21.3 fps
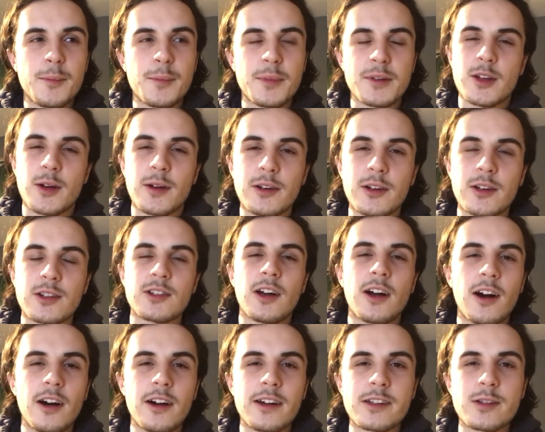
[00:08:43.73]
So it looks like
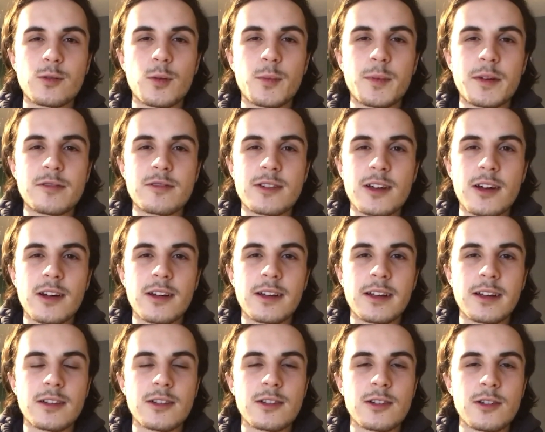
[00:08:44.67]
Heisser will be
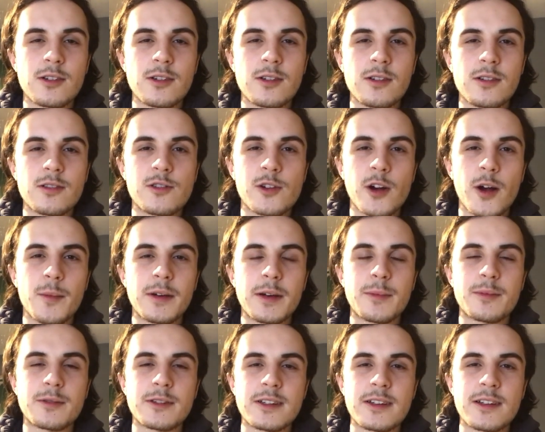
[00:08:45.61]
returning to Germany
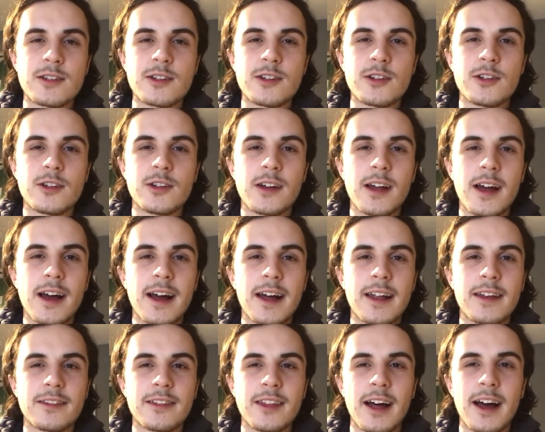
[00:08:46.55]
pretty soon,
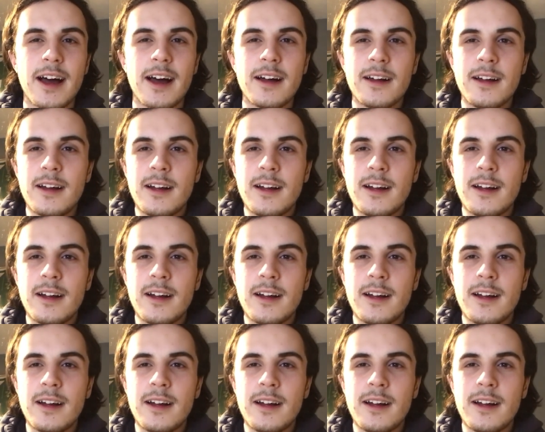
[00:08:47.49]
and that